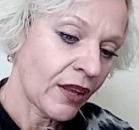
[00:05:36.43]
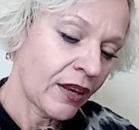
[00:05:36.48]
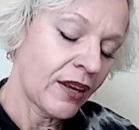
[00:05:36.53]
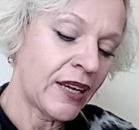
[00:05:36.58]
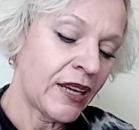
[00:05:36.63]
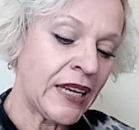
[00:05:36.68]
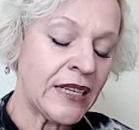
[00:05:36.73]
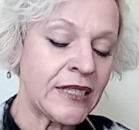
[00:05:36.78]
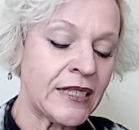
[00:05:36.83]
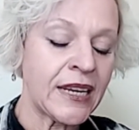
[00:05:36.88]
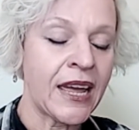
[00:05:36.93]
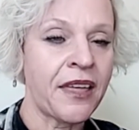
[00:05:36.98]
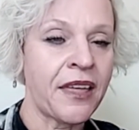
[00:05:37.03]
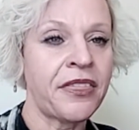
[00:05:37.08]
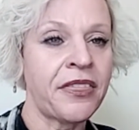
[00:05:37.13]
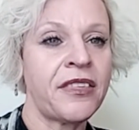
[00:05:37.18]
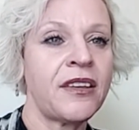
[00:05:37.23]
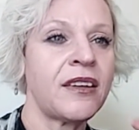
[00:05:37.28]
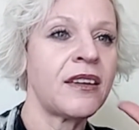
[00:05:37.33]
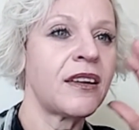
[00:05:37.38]
in death,
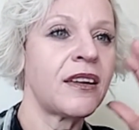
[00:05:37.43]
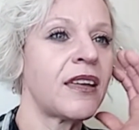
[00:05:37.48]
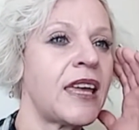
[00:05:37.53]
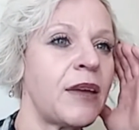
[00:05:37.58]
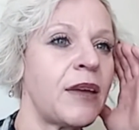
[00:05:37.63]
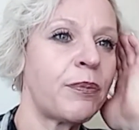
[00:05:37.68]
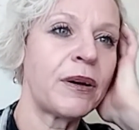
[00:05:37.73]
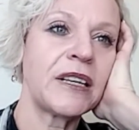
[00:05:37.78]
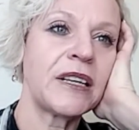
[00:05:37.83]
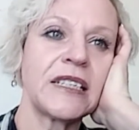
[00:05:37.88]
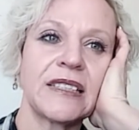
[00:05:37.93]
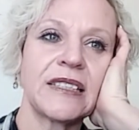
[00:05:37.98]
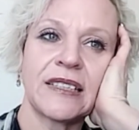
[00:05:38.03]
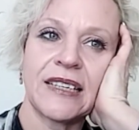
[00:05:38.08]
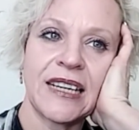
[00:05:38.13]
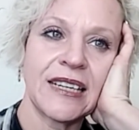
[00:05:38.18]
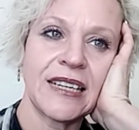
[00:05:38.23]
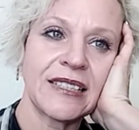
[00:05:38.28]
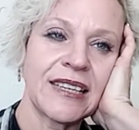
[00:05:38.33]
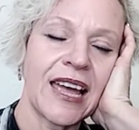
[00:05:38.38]
he put his
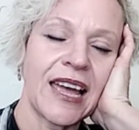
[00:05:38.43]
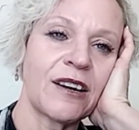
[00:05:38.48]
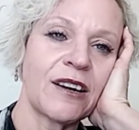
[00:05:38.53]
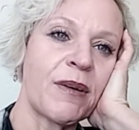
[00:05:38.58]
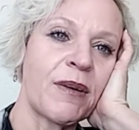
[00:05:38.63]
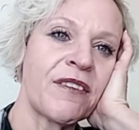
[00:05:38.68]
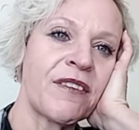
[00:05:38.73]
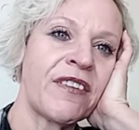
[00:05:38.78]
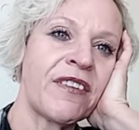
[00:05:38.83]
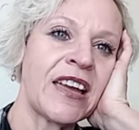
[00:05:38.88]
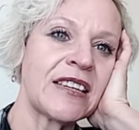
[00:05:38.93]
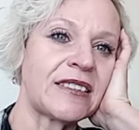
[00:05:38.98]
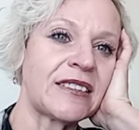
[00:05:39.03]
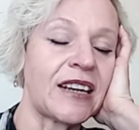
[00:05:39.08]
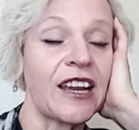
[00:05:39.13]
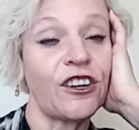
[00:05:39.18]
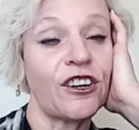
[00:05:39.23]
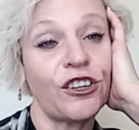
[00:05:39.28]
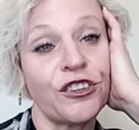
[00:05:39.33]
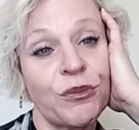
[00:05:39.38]
hand on my face, and
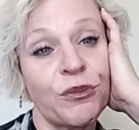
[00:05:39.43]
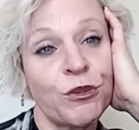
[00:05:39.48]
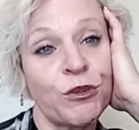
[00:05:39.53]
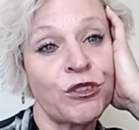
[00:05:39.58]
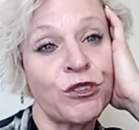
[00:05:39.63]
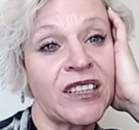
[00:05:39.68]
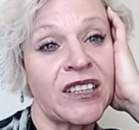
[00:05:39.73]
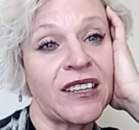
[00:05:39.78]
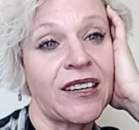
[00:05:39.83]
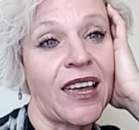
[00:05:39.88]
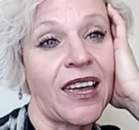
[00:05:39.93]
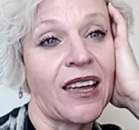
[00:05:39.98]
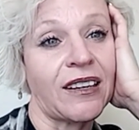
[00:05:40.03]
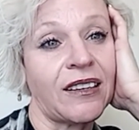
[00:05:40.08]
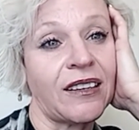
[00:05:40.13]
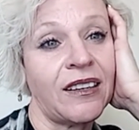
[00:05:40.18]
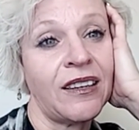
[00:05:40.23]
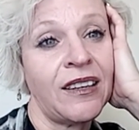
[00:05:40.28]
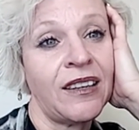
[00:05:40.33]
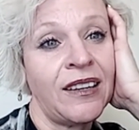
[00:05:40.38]
I heard the music again.
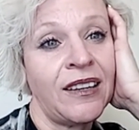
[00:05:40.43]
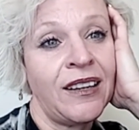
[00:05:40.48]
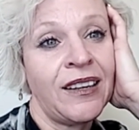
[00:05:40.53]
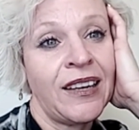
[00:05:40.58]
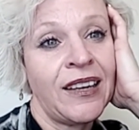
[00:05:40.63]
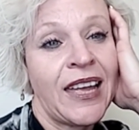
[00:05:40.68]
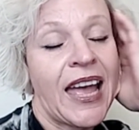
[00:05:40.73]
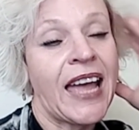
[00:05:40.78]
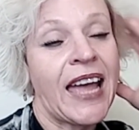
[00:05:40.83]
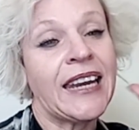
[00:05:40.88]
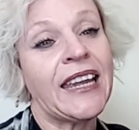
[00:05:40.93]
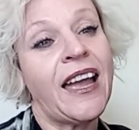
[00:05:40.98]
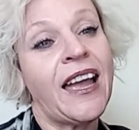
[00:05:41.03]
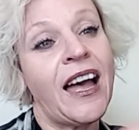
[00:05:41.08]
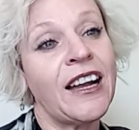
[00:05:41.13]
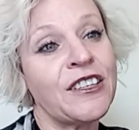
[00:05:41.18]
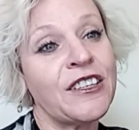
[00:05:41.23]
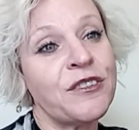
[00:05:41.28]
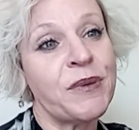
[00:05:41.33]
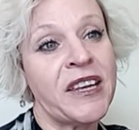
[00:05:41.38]
And he
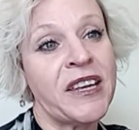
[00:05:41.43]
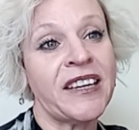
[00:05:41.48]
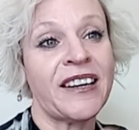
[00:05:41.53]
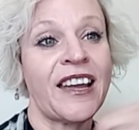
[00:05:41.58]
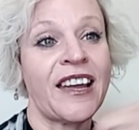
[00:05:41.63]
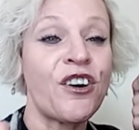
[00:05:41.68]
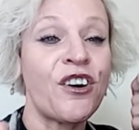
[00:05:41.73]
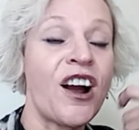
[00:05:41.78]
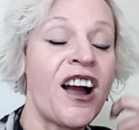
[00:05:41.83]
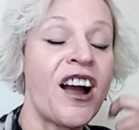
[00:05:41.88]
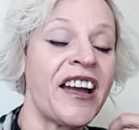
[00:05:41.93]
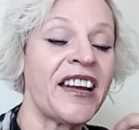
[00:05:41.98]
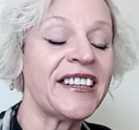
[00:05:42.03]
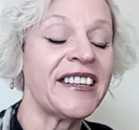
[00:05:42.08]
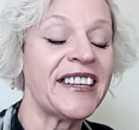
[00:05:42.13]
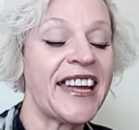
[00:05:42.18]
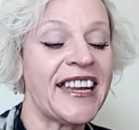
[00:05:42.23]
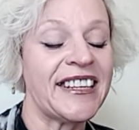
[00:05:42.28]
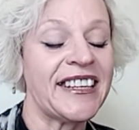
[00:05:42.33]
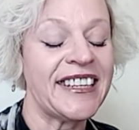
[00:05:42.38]
hugged me, and I cried.
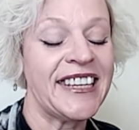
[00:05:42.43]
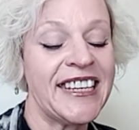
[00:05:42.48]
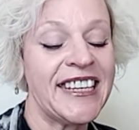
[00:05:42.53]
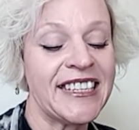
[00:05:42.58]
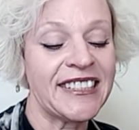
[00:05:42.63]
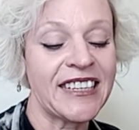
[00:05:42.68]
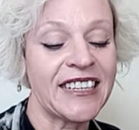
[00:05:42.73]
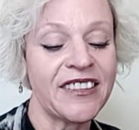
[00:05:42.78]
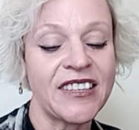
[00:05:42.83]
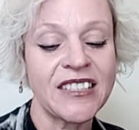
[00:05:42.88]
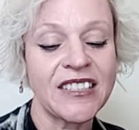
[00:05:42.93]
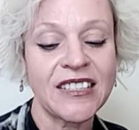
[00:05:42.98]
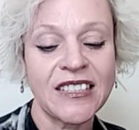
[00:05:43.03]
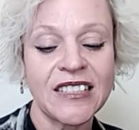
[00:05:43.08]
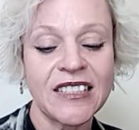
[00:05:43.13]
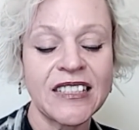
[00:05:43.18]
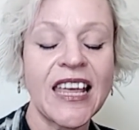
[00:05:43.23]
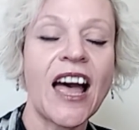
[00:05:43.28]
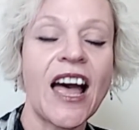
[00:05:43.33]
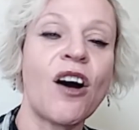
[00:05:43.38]
And he said, this
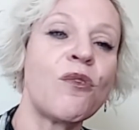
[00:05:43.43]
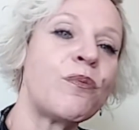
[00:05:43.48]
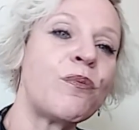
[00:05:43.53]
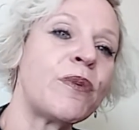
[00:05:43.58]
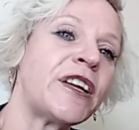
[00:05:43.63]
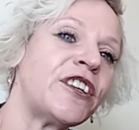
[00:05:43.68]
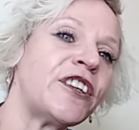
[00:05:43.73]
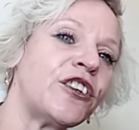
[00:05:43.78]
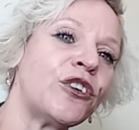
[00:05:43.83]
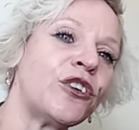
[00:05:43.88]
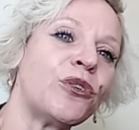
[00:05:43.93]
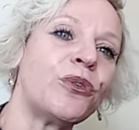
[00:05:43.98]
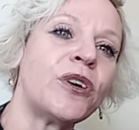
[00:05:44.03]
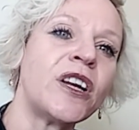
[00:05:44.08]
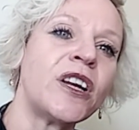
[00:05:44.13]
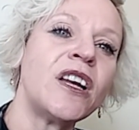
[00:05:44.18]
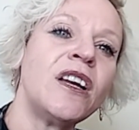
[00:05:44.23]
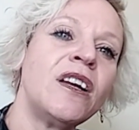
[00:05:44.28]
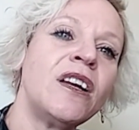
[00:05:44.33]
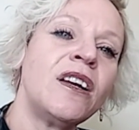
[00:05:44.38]
is how we knew
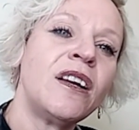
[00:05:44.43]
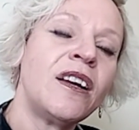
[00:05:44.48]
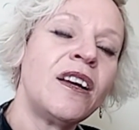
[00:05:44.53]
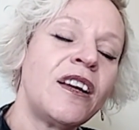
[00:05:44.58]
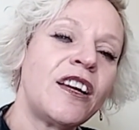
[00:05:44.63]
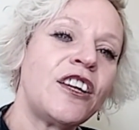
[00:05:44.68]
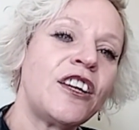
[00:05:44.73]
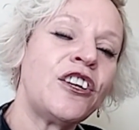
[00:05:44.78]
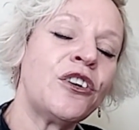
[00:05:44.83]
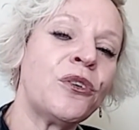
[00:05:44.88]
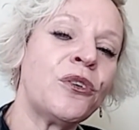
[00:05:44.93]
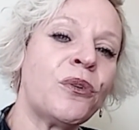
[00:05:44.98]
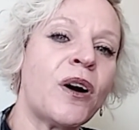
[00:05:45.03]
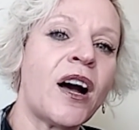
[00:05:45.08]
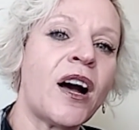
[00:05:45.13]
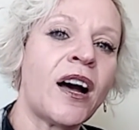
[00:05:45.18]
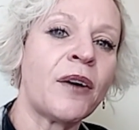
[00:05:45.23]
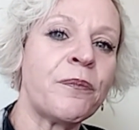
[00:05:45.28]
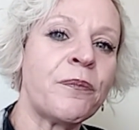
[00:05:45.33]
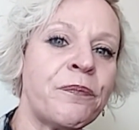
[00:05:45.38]
you,
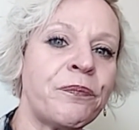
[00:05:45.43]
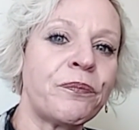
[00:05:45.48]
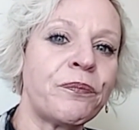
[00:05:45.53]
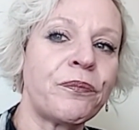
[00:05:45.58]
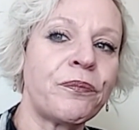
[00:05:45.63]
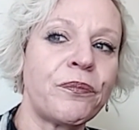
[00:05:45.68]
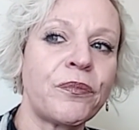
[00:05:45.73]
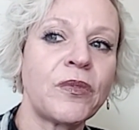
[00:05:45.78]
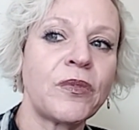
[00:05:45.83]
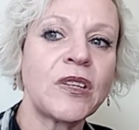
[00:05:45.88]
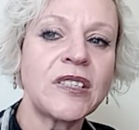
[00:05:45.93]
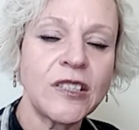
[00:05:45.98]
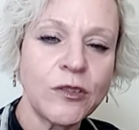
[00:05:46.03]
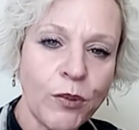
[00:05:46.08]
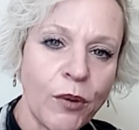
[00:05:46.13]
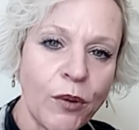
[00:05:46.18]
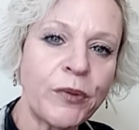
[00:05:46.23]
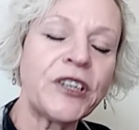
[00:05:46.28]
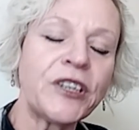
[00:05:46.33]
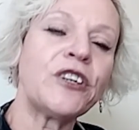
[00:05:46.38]
this is
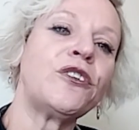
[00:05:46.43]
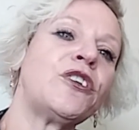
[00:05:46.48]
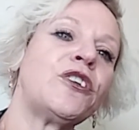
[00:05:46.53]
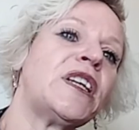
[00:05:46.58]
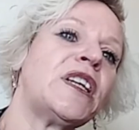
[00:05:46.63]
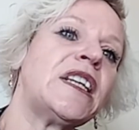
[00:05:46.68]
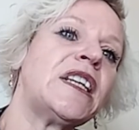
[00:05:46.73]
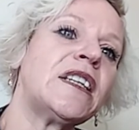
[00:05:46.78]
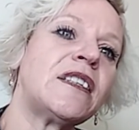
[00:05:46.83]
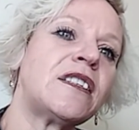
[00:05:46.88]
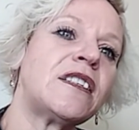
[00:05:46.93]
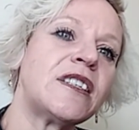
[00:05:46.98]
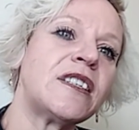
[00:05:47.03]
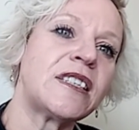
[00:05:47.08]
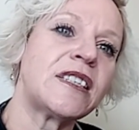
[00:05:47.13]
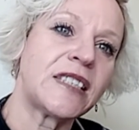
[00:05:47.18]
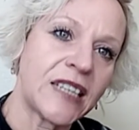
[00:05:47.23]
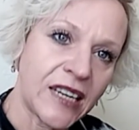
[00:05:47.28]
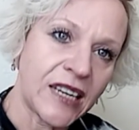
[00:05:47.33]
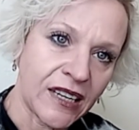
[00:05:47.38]
what we knew you needed to
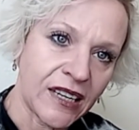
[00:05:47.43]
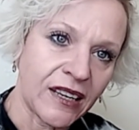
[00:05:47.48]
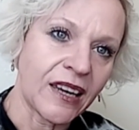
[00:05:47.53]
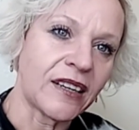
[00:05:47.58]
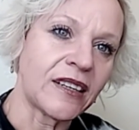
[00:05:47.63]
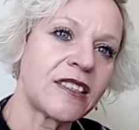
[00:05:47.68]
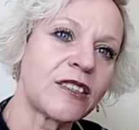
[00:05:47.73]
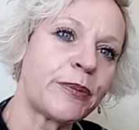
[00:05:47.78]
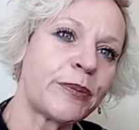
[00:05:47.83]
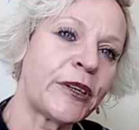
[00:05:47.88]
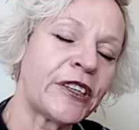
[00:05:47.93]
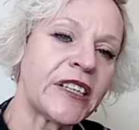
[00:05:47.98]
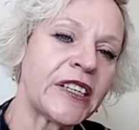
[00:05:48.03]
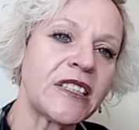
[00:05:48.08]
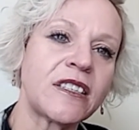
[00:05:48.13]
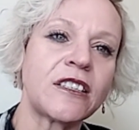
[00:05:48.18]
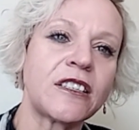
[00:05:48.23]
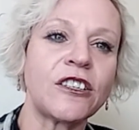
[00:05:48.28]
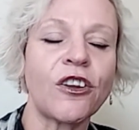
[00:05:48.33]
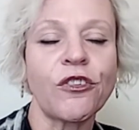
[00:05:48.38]
see and
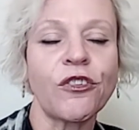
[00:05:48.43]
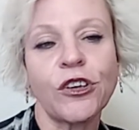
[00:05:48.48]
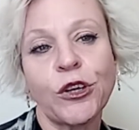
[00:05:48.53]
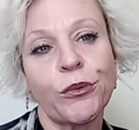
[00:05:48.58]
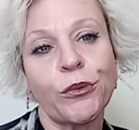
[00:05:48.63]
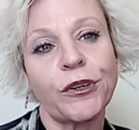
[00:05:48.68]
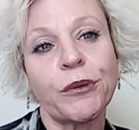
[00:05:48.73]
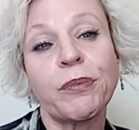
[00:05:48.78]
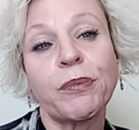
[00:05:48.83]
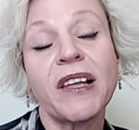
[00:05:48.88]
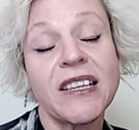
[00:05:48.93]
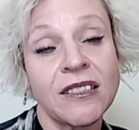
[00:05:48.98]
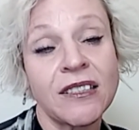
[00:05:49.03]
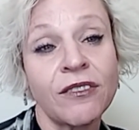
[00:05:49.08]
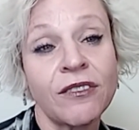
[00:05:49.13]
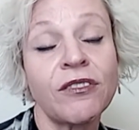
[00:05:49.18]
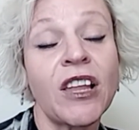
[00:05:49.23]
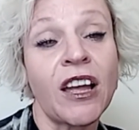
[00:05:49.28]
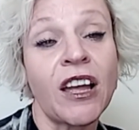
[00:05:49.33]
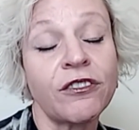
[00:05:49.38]
experience to know that you were in a place
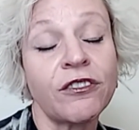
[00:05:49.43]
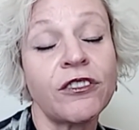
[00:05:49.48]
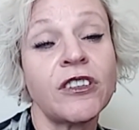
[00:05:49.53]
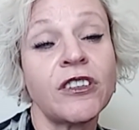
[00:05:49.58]
of love